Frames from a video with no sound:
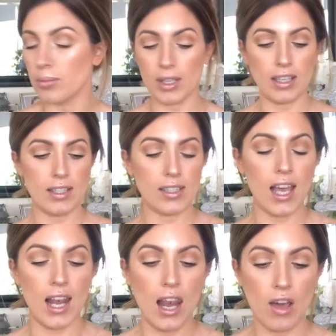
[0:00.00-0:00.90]
But yes, I
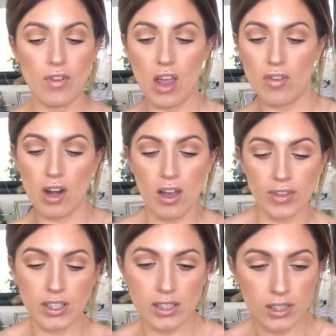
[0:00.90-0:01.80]
love it.